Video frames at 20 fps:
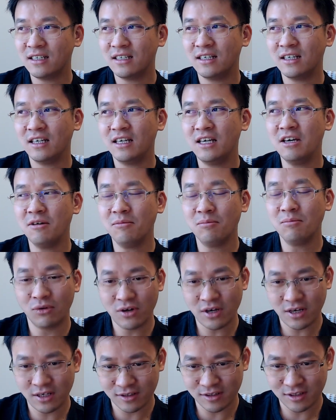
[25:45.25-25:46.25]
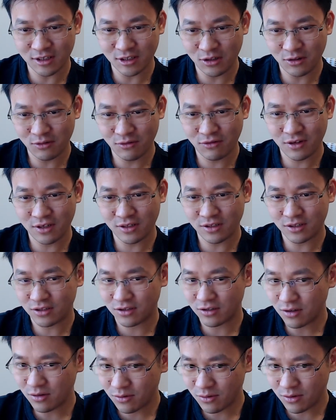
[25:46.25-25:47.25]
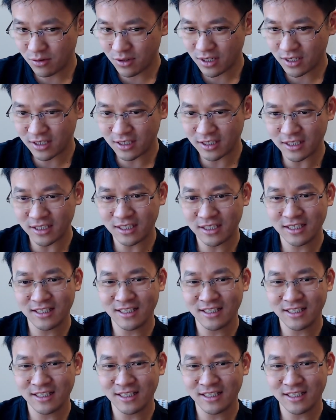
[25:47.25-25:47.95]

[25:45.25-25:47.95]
he embraced the new things so quickly.